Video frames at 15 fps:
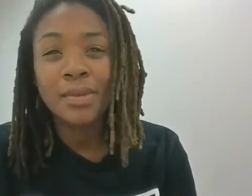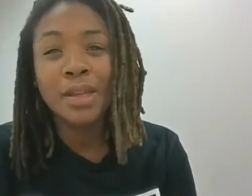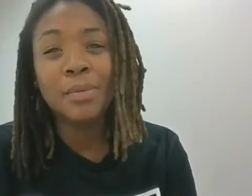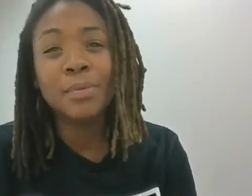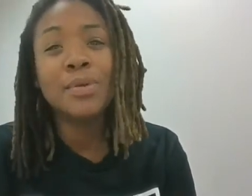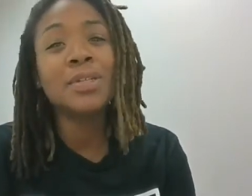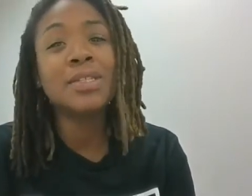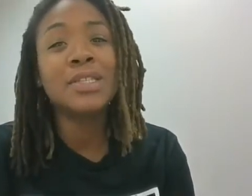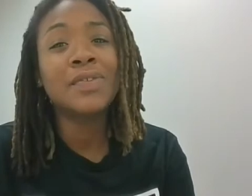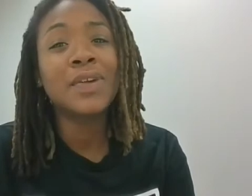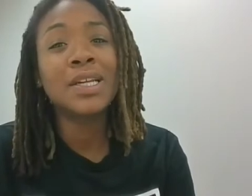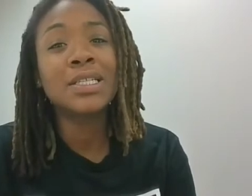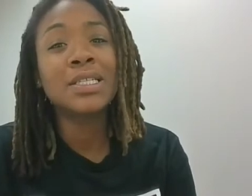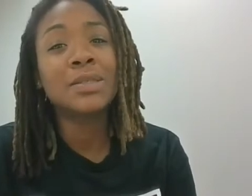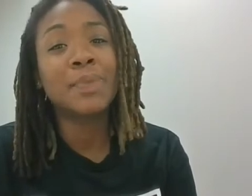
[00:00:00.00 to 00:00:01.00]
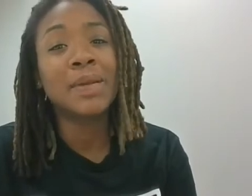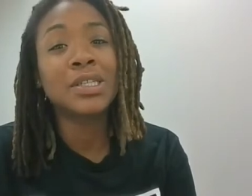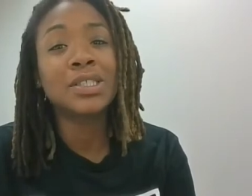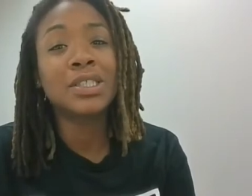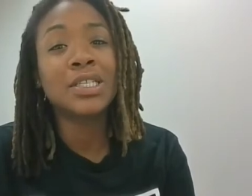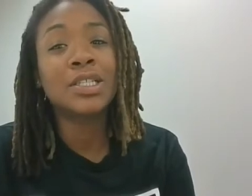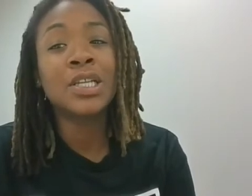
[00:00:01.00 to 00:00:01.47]
important to find a
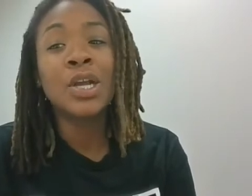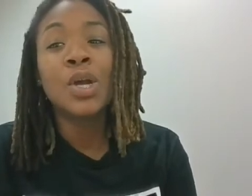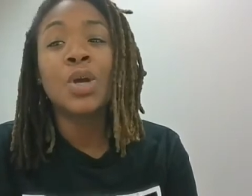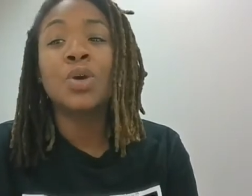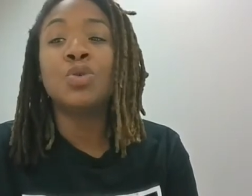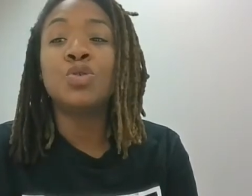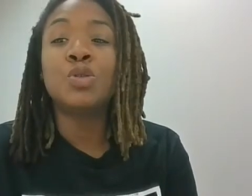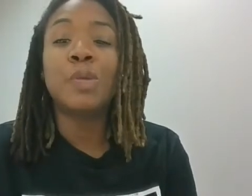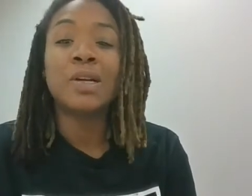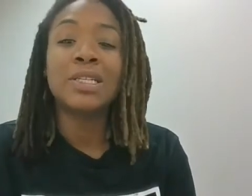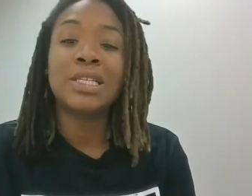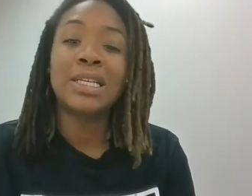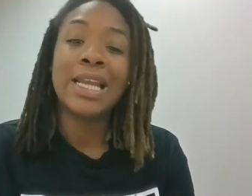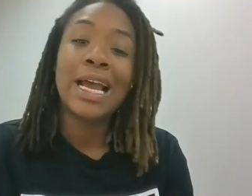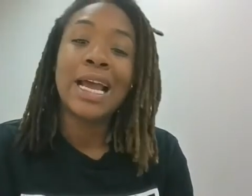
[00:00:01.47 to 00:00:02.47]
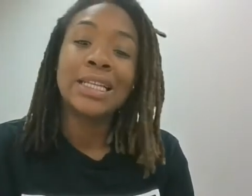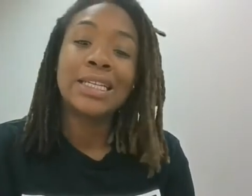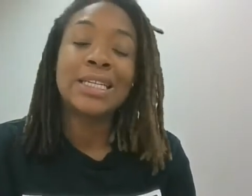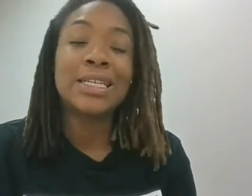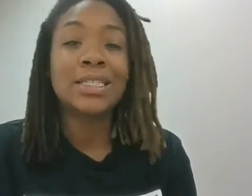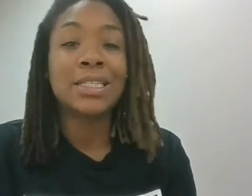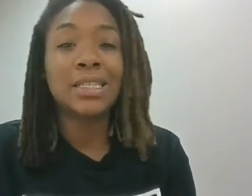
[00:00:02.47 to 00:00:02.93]
specialist whose
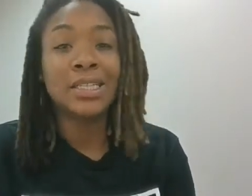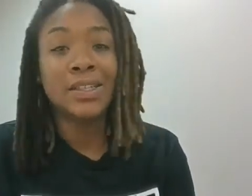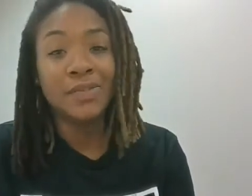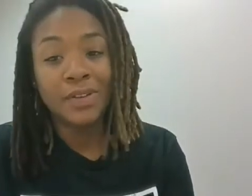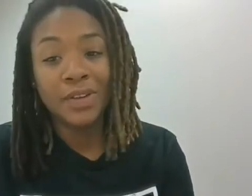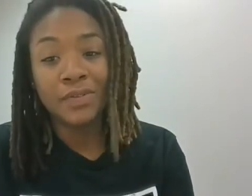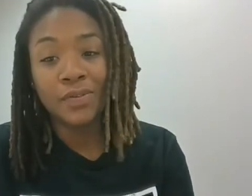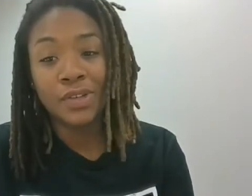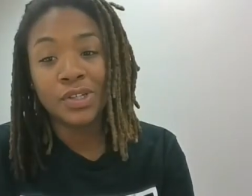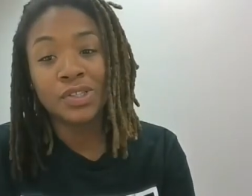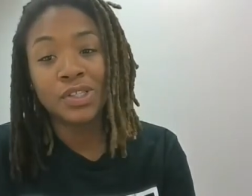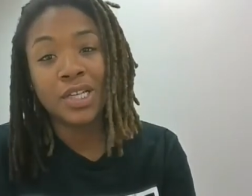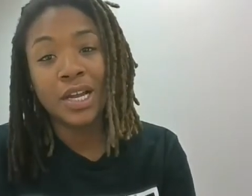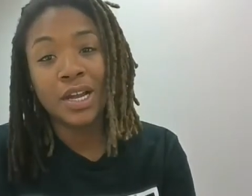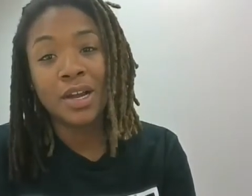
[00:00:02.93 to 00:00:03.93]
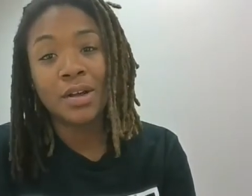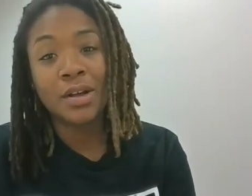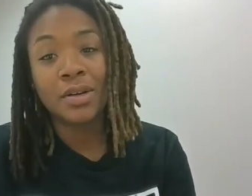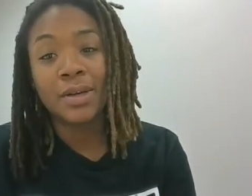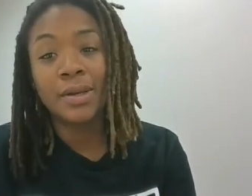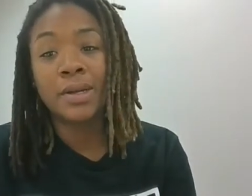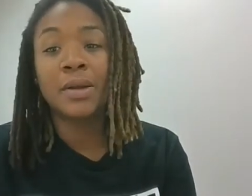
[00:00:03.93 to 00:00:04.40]
personality is a good fit for your child,
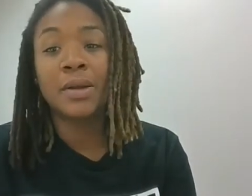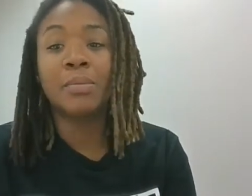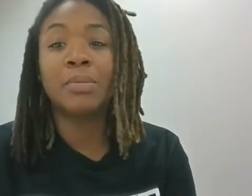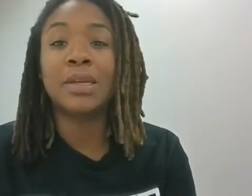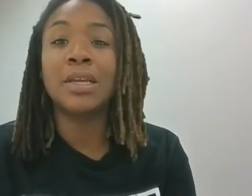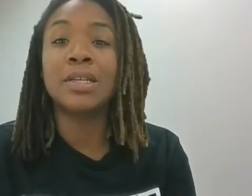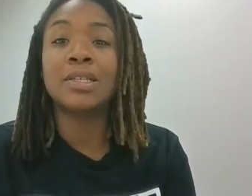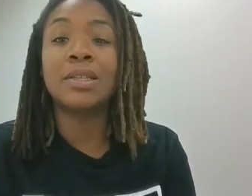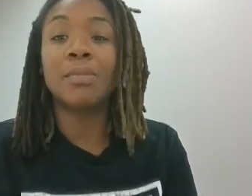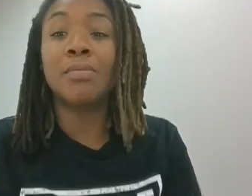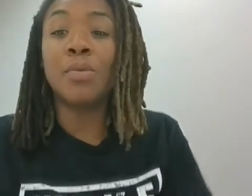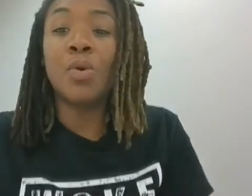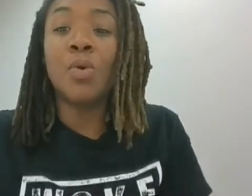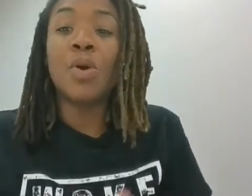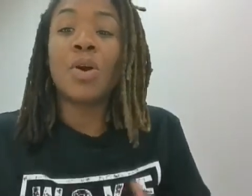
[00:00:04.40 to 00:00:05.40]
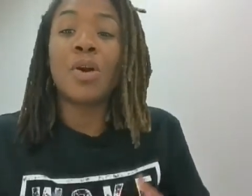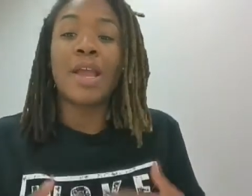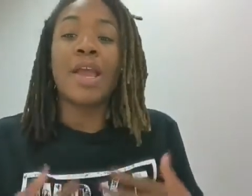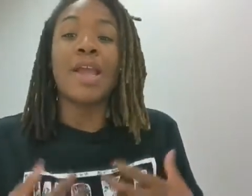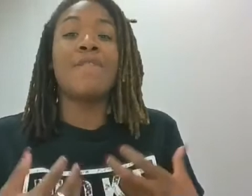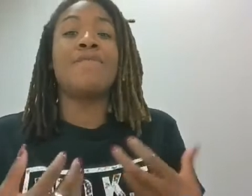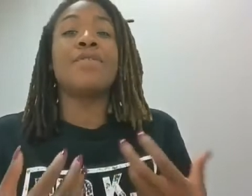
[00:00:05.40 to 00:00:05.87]
because the
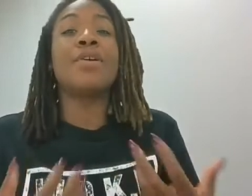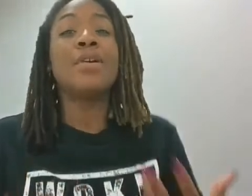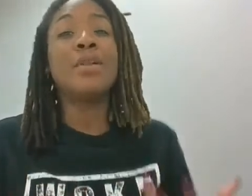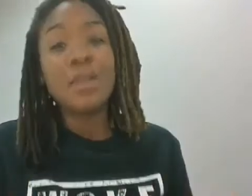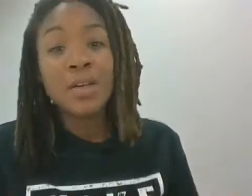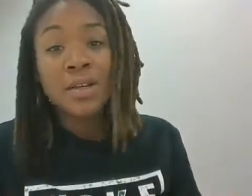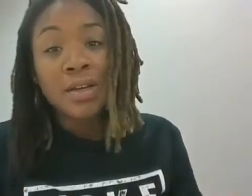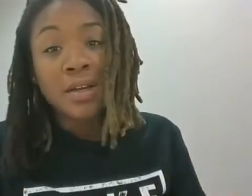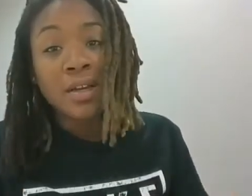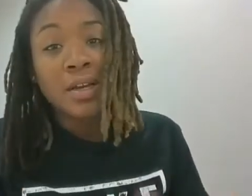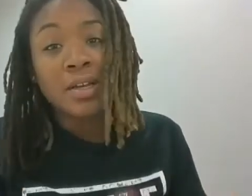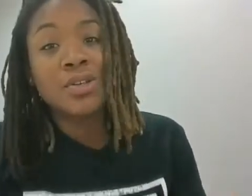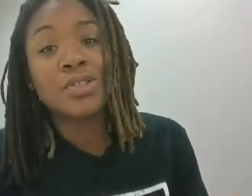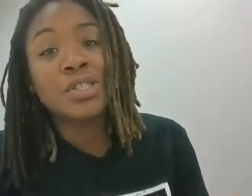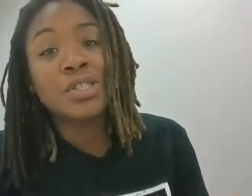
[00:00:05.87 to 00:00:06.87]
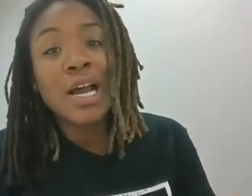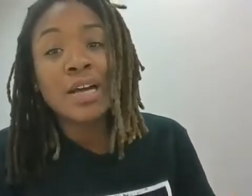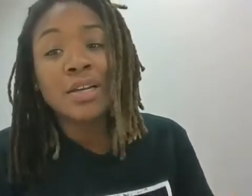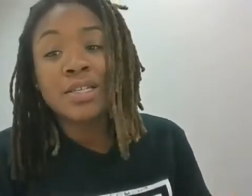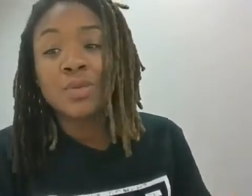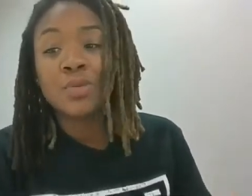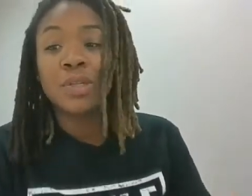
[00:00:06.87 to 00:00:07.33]
more effort your
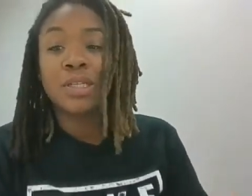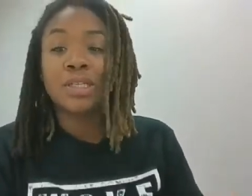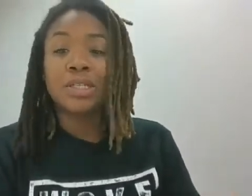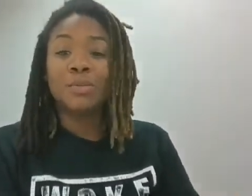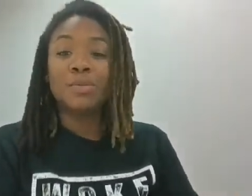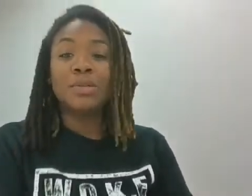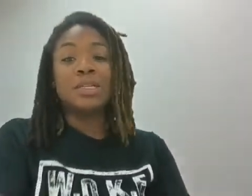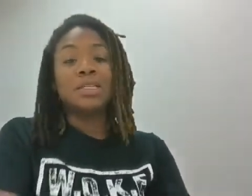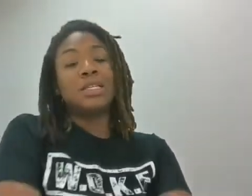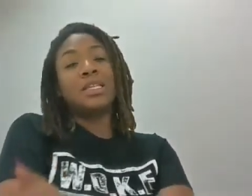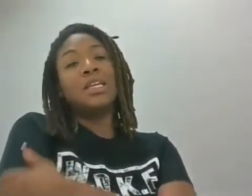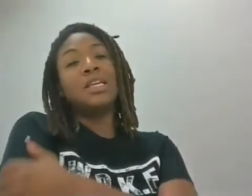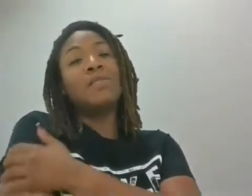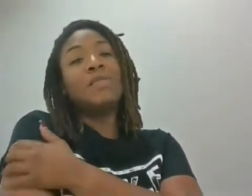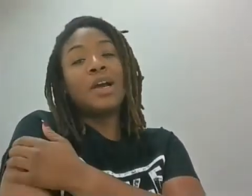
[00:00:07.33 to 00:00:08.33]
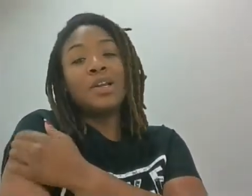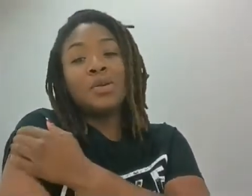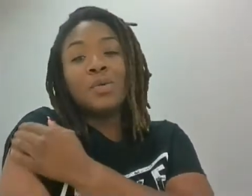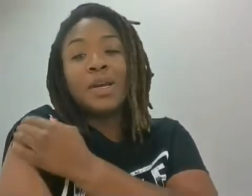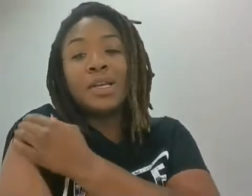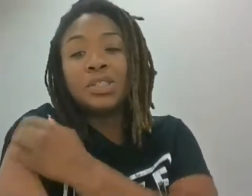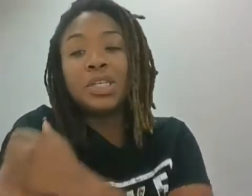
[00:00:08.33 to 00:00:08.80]
child is willing to put into the
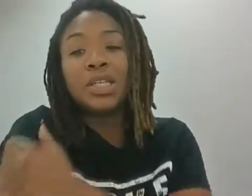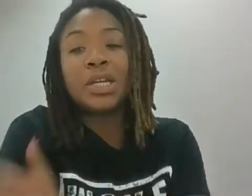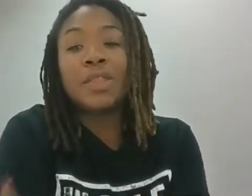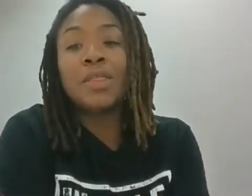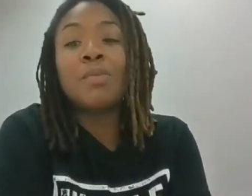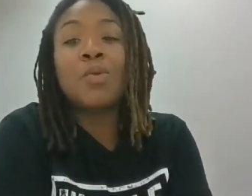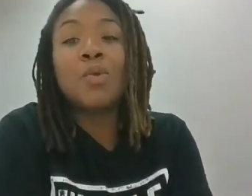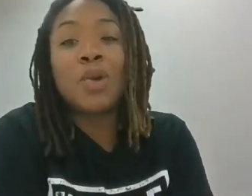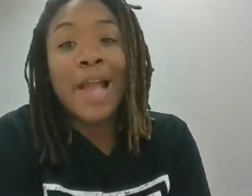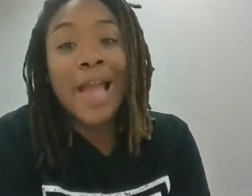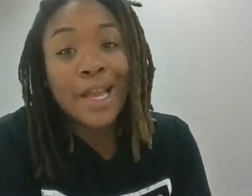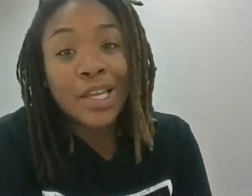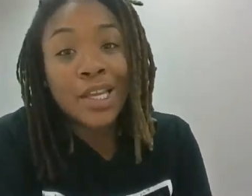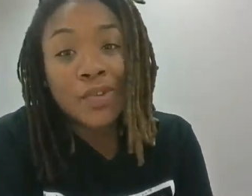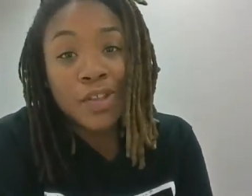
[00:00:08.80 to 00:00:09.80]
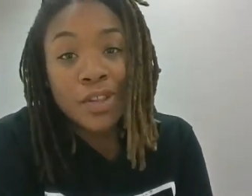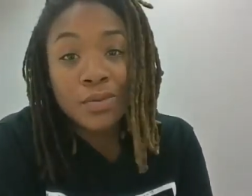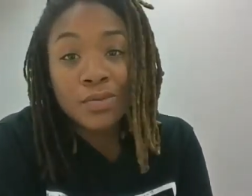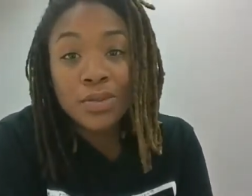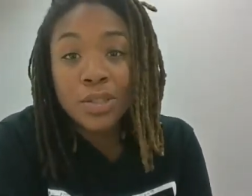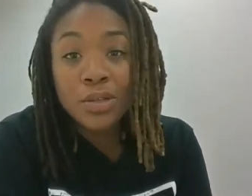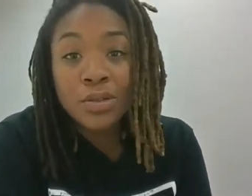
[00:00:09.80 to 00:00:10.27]
evaluation, the more accurate
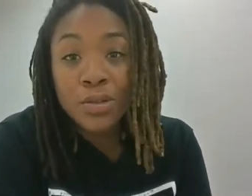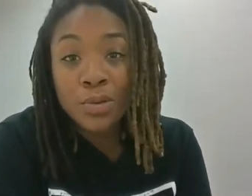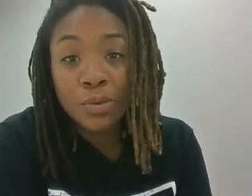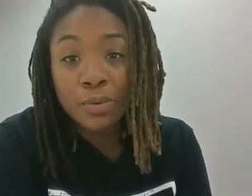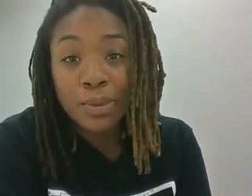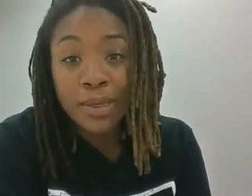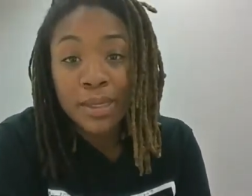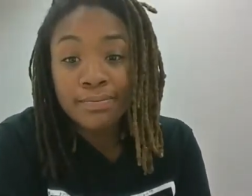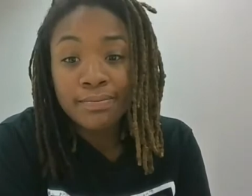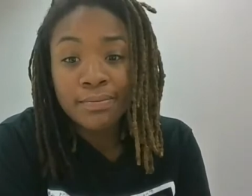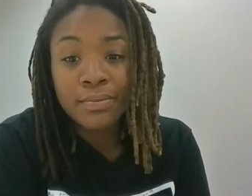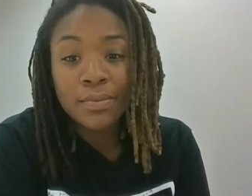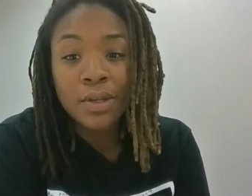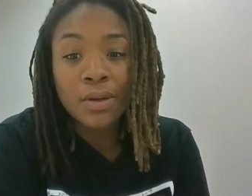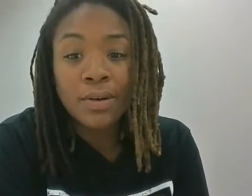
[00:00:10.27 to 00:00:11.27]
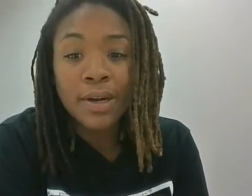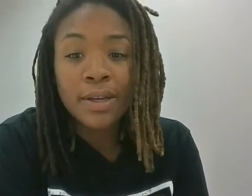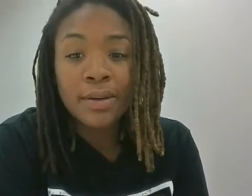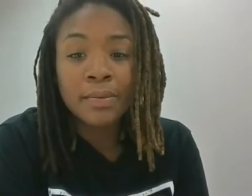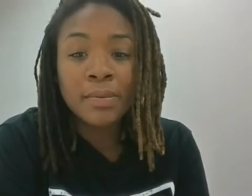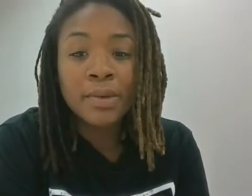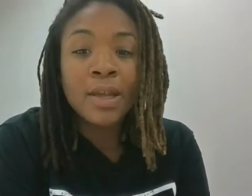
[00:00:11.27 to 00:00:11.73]
the results will be. All right.